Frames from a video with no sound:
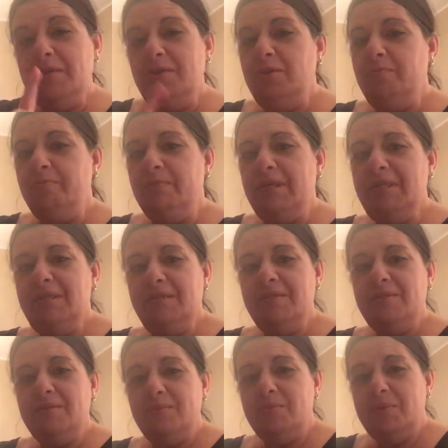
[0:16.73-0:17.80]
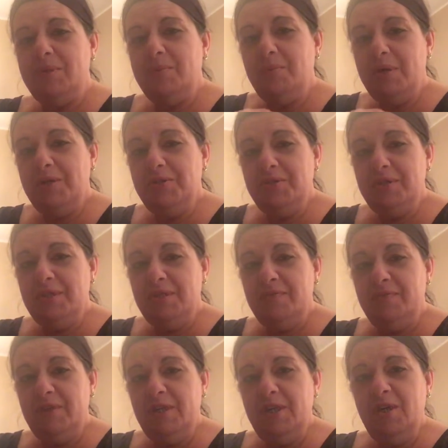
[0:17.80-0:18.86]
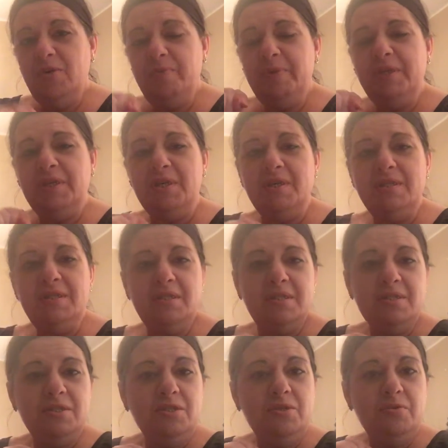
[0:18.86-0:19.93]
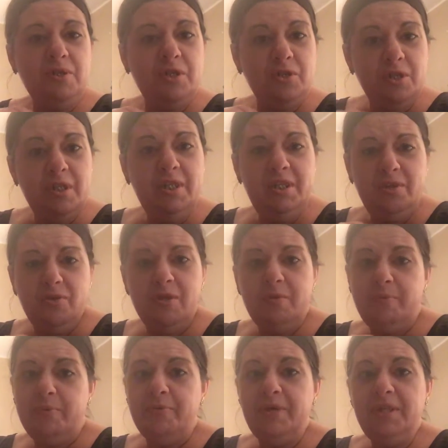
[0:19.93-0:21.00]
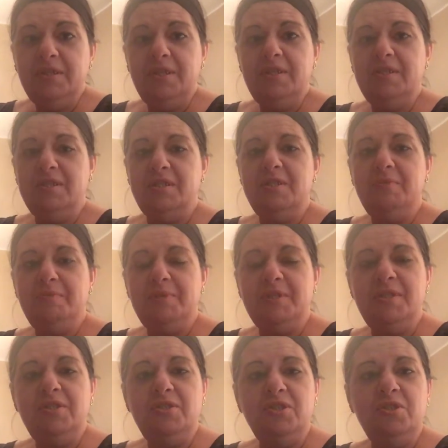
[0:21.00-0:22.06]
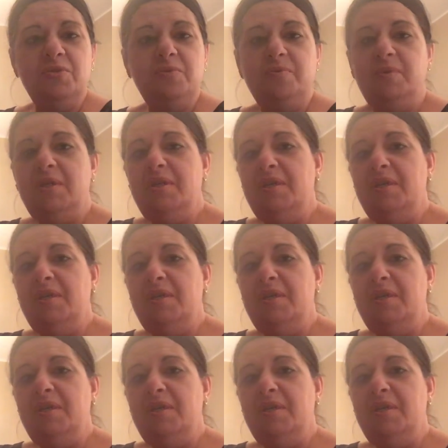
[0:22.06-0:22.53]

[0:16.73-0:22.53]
you might still want to watch this video because you could incorporate these tips into